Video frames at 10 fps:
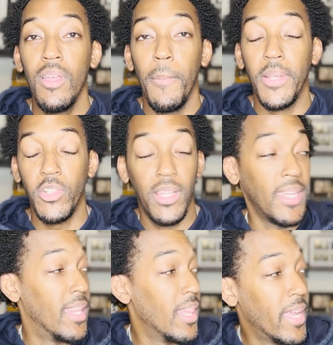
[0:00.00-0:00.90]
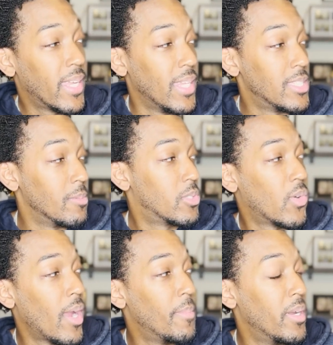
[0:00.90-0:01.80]
make sure to hit that like and that
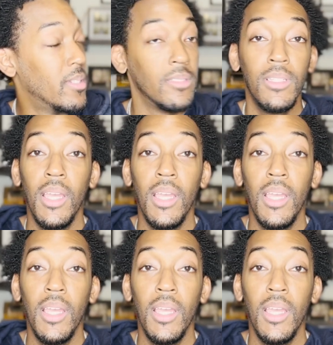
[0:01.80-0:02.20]
subscribe button.